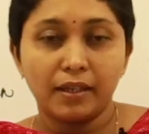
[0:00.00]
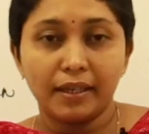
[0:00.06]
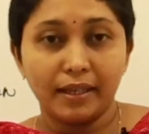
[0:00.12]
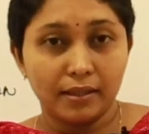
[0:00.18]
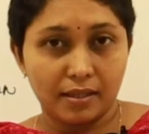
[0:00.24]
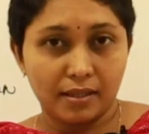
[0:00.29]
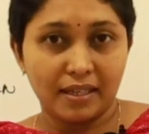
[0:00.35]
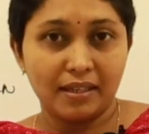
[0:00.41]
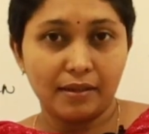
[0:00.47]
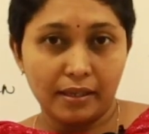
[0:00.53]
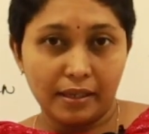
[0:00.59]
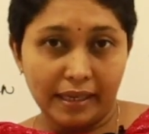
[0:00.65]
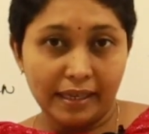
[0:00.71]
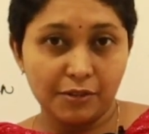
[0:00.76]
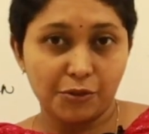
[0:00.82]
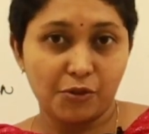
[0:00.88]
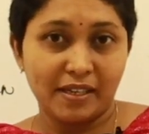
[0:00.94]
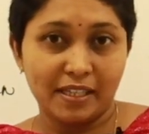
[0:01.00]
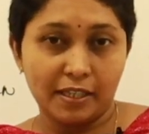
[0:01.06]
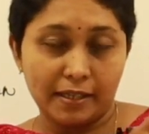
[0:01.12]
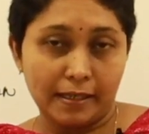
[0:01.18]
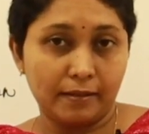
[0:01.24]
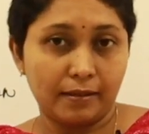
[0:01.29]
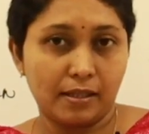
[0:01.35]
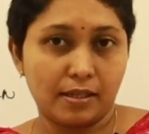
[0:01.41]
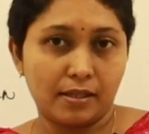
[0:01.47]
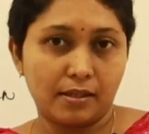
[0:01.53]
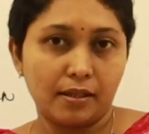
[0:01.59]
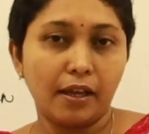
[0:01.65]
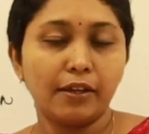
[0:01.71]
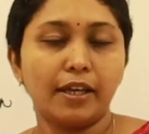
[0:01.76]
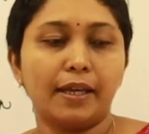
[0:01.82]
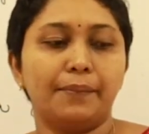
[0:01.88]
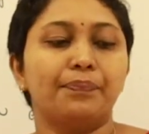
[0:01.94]
it's illustrated in this.
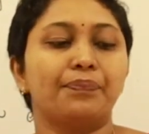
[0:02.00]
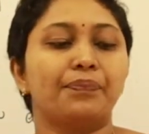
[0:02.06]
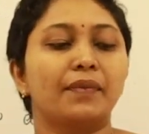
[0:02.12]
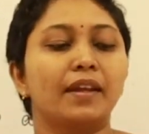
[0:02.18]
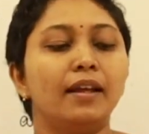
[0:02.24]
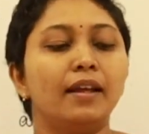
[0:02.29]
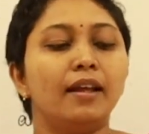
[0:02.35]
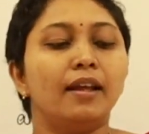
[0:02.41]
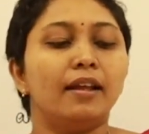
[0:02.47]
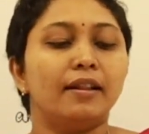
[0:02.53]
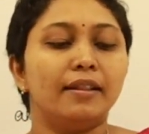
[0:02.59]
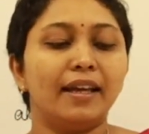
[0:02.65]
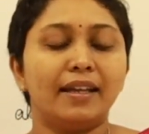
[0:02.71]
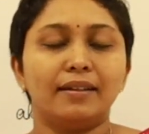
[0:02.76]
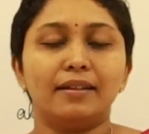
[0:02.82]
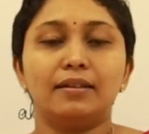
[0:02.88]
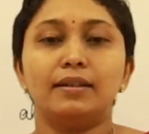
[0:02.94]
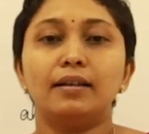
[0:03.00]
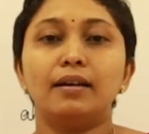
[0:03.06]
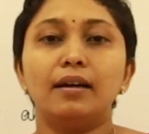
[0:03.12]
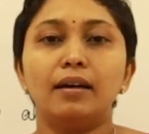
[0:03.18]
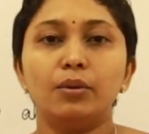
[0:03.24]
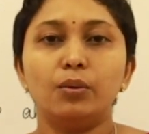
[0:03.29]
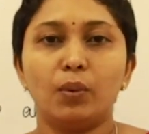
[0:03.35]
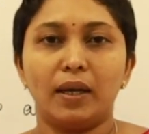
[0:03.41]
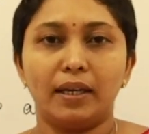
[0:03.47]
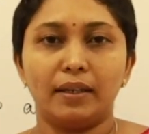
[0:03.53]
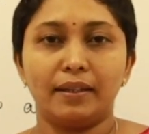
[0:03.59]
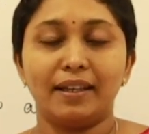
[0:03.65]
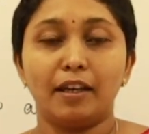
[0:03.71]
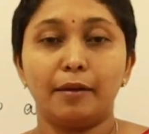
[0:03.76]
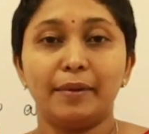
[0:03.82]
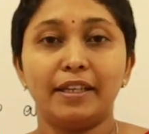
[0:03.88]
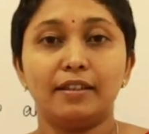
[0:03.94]
Okay, then the third one,
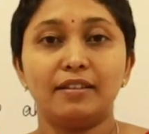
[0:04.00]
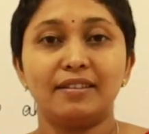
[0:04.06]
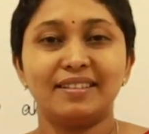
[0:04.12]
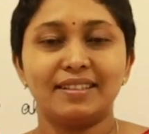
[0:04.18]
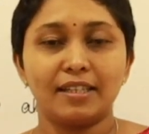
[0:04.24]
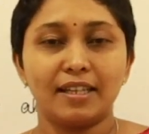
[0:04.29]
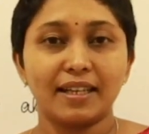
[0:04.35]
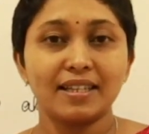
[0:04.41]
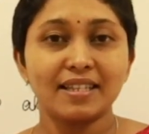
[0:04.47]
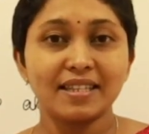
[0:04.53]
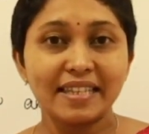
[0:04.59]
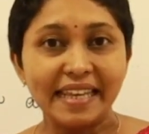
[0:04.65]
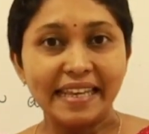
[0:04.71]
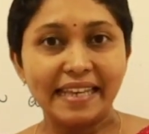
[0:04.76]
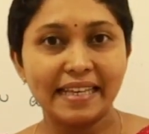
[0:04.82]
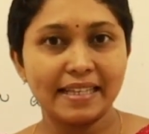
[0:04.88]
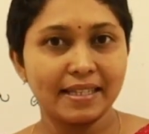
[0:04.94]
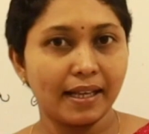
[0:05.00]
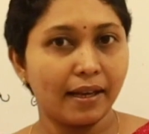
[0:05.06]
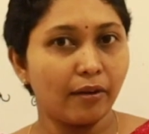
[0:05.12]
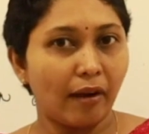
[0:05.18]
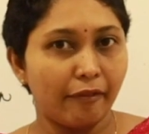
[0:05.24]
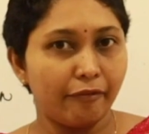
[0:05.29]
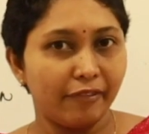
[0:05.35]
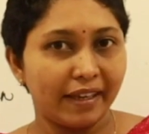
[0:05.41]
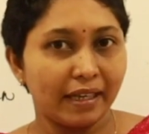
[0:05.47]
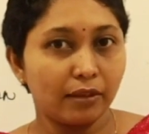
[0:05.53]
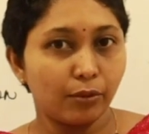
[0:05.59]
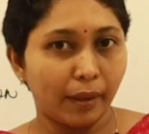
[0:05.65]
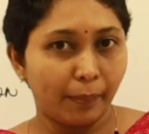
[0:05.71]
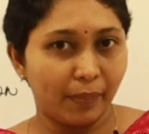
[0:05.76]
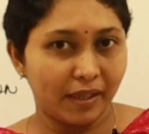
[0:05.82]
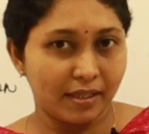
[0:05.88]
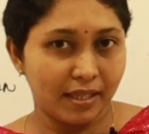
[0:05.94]
the text C is a graphical
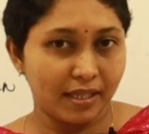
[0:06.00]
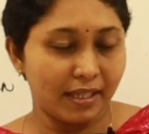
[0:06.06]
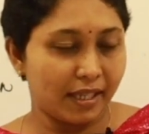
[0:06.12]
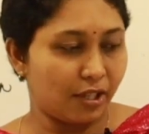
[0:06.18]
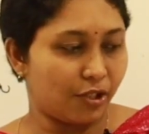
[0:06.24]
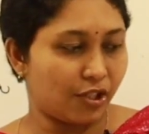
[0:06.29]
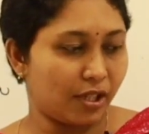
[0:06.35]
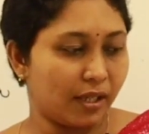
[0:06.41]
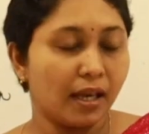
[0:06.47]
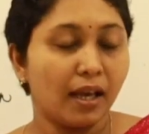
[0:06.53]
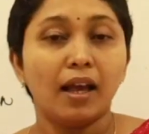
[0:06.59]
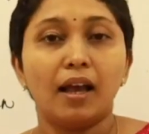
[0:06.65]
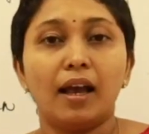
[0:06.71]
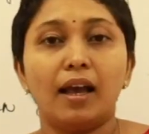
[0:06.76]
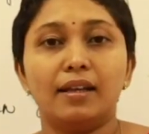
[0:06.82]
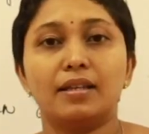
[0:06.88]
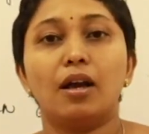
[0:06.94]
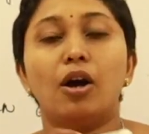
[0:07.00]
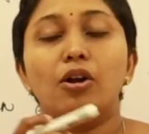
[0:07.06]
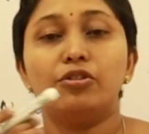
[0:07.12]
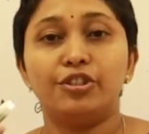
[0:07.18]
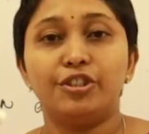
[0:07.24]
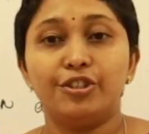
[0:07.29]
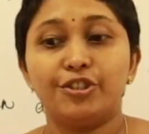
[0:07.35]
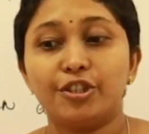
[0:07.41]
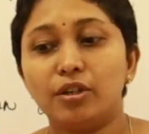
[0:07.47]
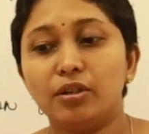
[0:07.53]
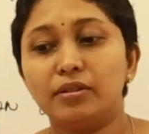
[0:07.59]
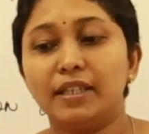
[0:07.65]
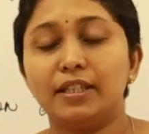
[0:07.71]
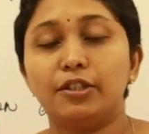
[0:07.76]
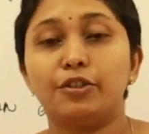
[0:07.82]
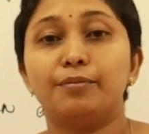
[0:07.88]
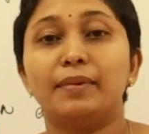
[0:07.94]
representation. As I already told
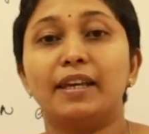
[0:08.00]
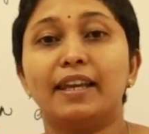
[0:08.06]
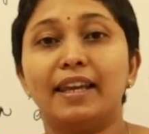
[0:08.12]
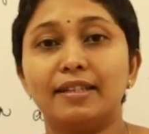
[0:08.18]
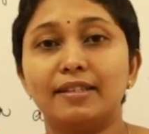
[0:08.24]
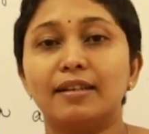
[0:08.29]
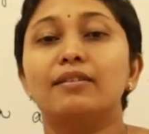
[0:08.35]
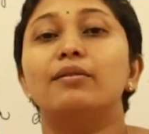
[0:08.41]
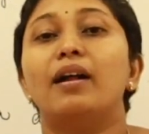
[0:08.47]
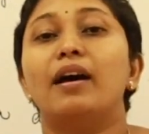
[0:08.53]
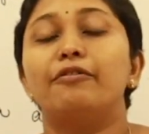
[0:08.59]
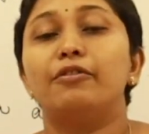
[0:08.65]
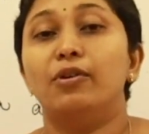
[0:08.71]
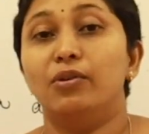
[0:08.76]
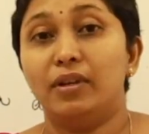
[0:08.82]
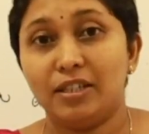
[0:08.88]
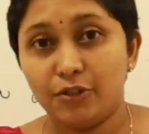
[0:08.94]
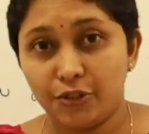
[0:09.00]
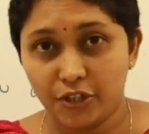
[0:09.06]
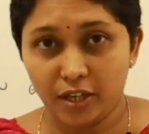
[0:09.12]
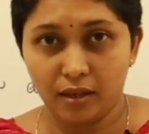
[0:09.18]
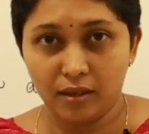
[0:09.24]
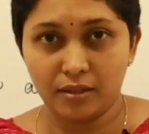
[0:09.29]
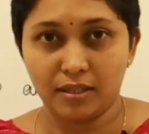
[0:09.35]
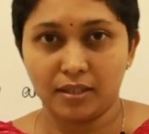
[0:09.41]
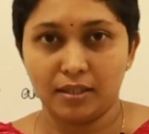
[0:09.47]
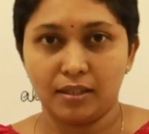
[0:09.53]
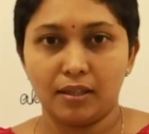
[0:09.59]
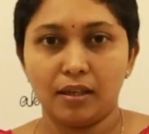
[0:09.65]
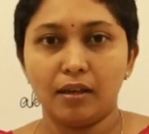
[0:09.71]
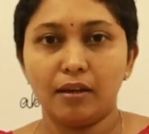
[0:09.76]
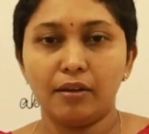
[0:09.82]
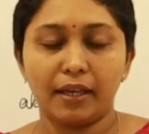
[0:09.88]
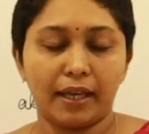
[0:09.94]
that you may get a graph or a chart.
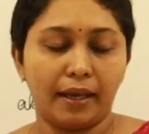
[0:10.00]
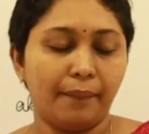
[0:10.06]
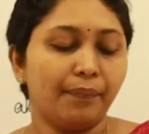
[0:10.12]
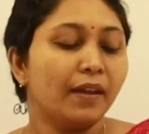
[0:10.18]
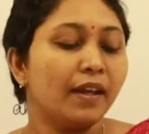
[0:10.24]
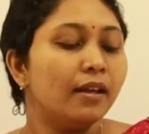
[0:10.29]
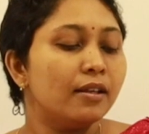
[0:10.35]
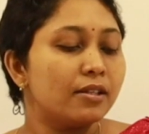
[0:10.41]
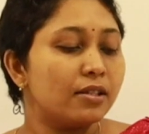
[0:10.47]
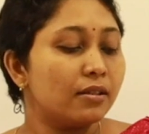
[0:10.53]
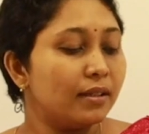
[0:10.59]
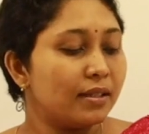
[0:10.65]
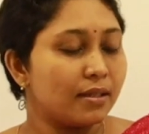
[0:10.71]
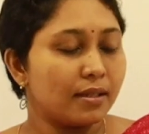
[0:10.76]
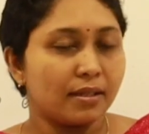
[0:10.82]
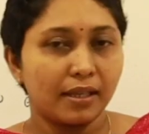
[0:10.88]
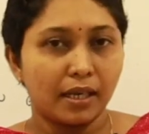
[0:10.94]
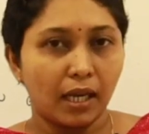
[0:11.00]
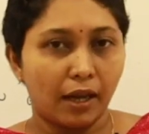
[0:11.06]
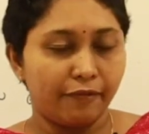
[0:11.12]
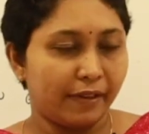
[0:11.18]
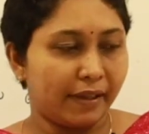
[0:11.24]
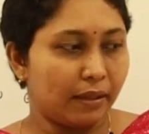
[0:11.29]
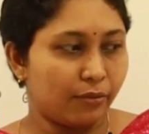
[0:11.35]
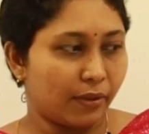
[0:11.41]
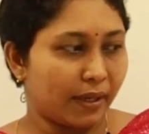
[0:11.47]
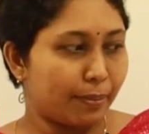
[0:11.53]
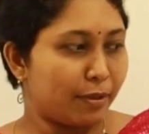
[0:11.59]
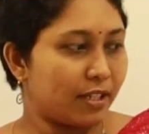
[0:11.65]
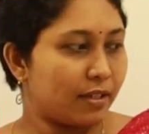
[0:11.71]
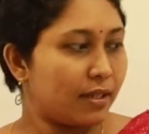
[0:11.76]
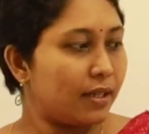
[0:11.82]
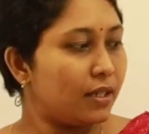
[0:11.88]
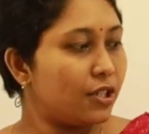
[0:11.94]
Okay, so this is a graphical
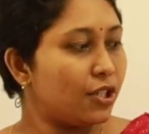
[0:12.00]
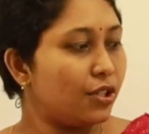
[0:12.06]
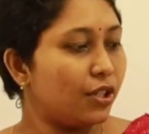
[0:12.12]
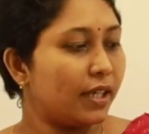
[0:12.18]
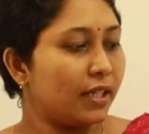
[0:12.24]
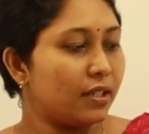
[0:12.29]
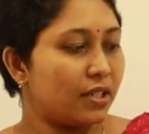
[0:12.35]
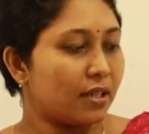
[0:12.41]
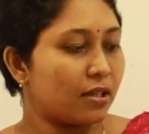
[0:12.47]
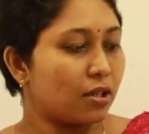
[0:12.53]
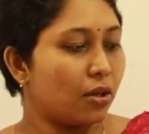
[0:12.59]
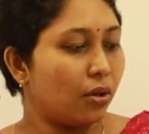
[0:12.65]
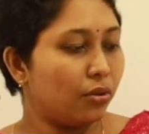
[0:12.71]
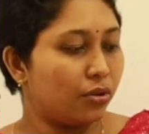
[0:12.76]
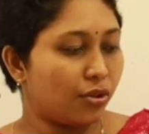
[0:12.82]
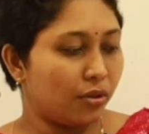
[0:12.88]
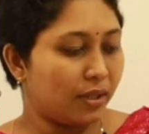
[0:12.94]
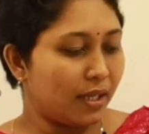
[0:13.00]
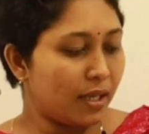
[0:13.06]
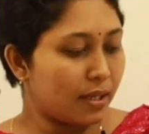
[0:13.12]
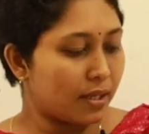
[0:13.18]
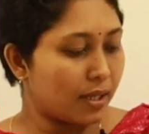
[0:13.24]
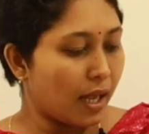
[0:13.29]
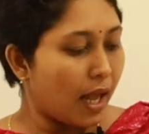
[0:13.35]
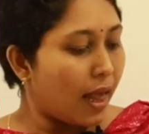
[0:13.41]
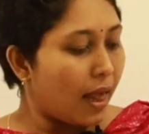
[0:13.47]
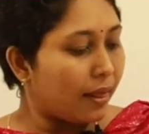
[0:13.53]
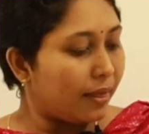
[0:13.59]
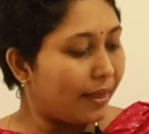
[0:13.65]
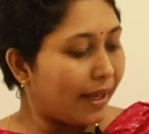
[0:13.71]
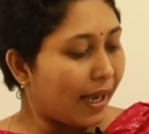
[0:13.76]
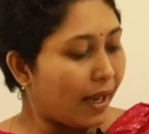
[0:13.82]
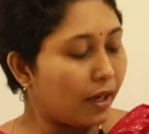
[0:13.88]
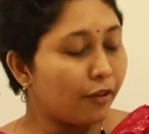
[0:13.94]
representation, you can just go through this.
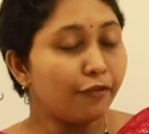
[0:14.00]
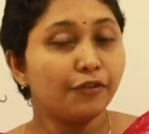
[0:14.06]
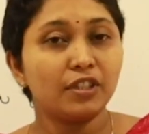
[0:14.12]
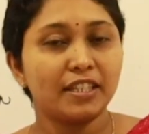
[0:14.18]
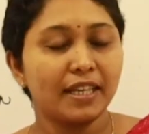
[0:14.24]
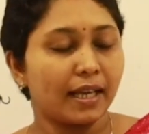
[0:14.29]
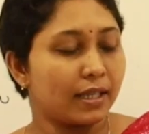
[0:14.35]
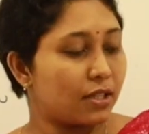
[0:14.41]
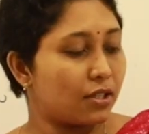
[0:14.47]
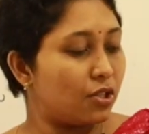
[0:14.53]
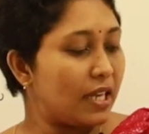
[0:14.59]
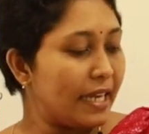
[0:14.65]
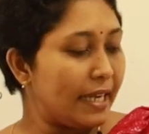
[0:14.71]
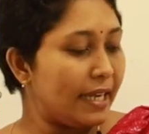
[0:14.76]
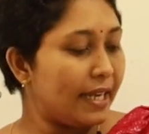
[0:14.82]
Then for text D,